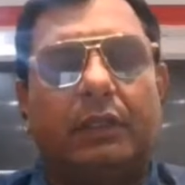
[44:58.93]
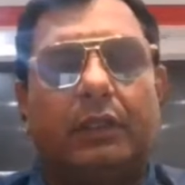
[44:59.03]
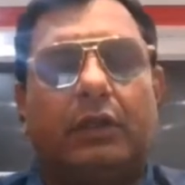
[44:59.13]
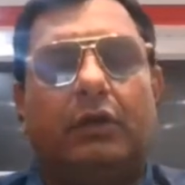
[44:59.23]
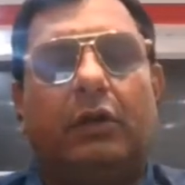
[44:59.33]

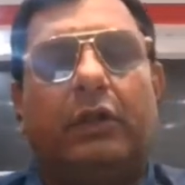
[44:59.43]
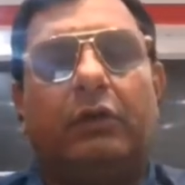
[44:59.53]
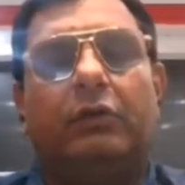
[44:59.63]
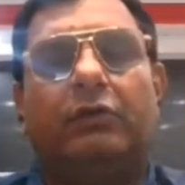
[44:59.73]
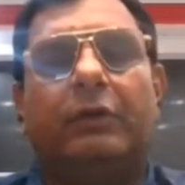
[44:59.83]
all
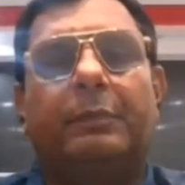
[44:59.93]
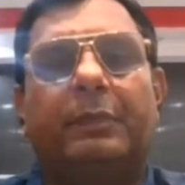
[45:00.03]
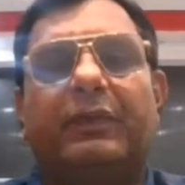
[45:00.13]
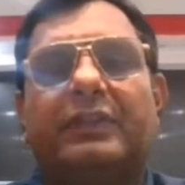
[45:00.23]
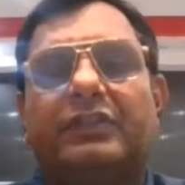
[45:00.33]
included the
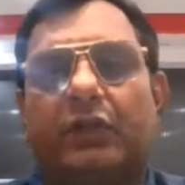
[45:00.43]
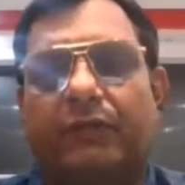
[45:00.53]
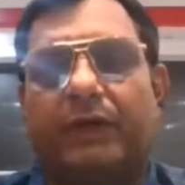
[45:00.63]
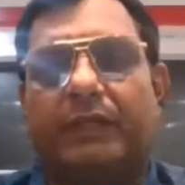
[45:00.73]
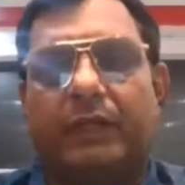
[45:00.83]
prevention
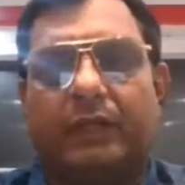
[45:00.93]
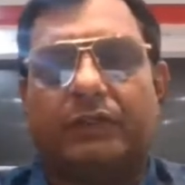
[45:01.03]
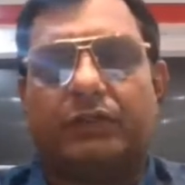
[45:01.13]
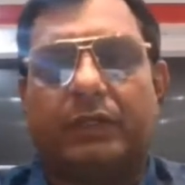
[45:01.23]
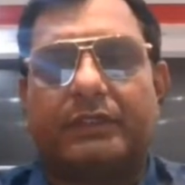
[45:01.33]
of
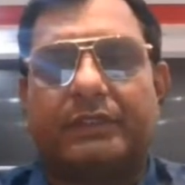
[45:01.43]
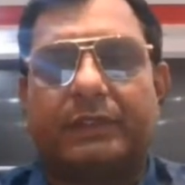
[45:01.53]
arthritis, you can say.